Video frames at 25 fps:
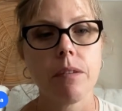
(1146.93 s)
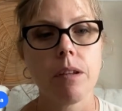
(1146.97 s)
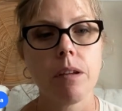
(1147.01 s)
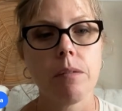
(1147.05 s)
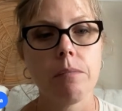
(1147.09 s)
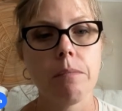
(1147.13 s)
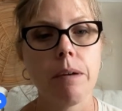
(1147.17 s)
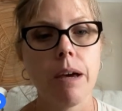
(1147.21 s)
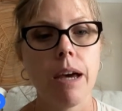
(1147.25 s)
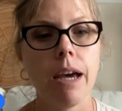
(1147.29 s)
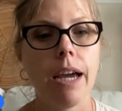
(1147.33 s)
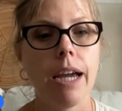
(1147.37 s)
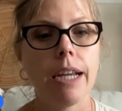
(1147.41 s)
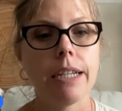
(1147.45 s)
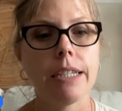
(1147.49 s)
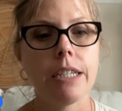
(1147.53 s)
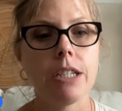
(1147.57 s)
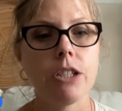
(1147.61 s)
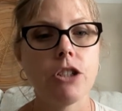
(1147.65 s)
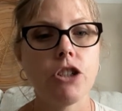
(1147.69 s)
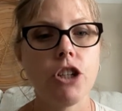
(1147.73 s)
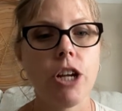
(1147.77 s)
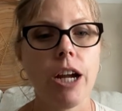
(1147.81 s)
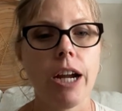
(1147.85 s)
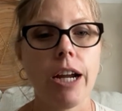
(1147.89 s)
But I
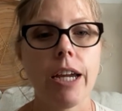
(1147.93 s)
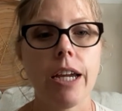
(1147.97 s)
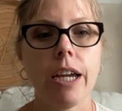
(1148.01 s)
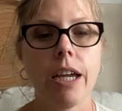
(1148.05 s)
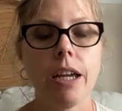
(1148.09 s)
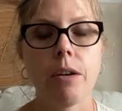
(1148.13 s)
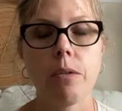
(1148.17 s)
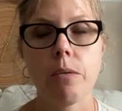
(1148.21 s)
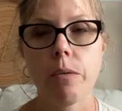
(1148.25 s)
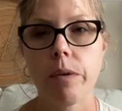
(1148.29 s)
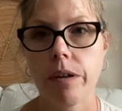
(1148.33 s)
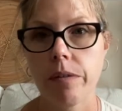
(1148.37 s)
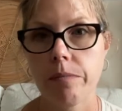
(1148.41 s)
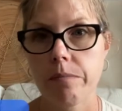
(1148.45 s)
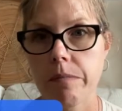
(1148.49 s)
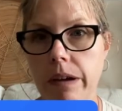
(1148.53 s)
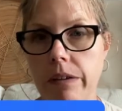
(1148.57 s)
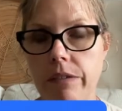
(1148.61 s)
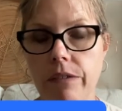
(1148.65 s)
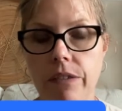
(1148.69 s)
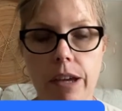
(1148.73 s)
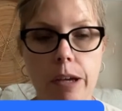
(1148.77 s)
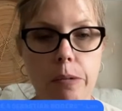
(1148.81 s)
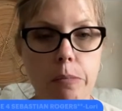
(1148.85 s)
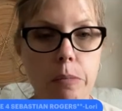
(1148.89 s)
did check in with my
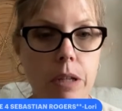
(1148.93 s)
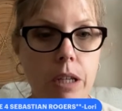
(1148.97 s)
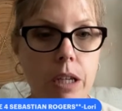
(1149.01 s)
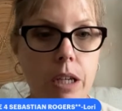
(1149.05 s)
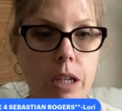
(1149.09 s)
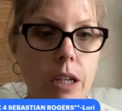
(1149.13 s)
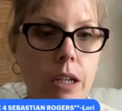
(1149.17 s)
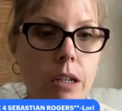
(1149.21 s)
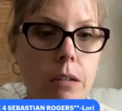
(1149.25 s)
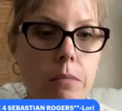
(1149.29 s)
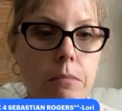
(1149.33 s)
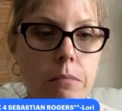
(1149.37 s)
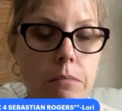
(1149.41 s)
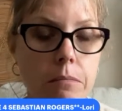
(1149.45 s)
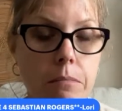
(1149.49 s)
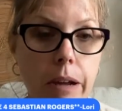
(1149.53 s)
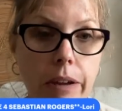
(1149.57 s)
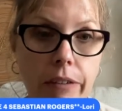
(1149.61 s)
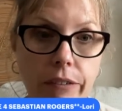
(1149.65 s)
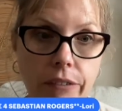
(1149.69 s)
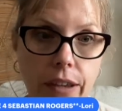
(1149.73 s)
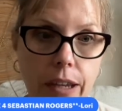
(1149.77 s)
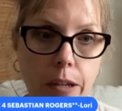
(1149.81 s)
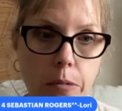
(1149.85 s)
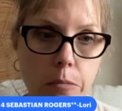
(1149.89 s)
family, and
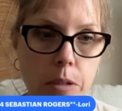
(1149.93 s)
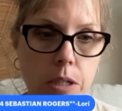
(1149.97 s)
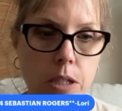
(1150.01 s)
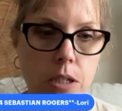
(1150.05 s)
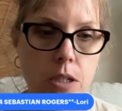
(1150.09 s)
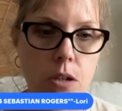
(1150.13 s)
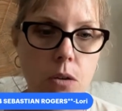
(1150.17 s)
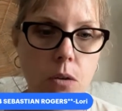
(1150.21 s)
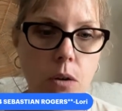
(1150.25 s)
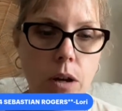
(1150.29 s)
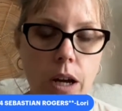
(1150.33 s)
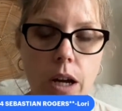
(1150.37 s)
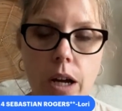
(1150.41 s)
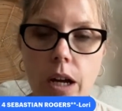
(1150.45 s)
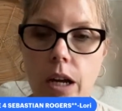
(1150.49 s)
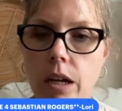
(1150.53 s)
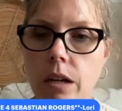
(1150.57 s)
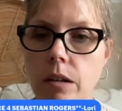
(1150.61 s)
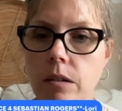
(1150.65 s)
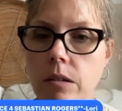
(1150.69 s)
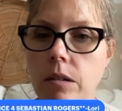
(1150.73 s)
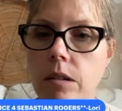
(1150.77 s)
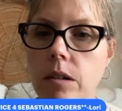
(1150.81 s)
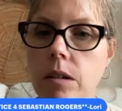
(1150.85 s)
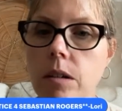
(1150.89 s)
my family's
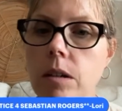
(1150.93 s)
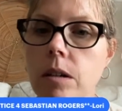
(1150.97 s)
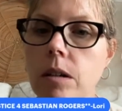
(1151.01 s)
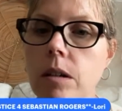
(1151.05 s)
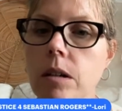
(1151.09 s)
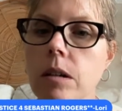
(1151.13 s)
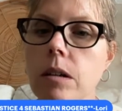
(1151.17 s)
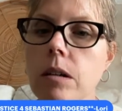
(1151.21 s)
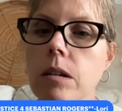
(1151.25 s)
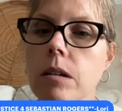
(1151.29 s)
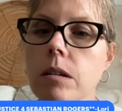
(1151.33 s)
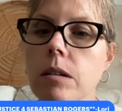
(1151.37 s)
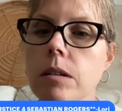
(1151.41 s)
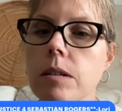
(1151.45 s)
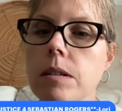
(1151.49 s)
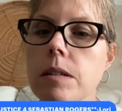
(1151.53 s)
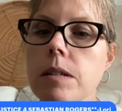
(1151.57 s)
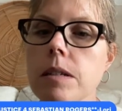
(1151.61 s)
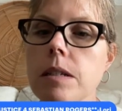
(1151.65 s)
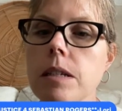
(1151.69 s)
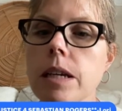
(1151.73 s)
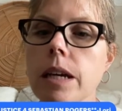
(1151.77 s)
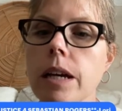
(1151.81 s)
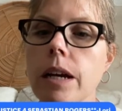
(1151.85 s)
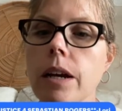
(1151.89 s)
okay. Let's
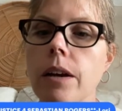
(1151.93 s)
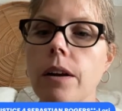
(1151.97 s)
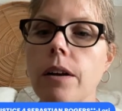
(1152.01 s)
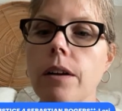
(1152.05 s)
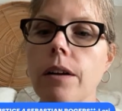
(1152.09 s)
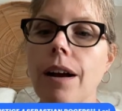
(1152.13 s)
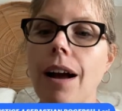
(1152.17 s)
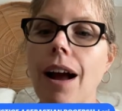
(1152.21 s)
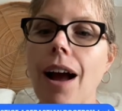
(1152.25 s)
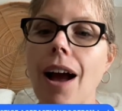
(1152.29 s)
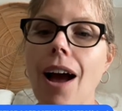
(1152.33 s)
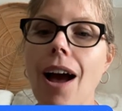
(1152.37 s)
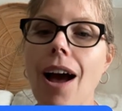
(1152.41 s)
see here.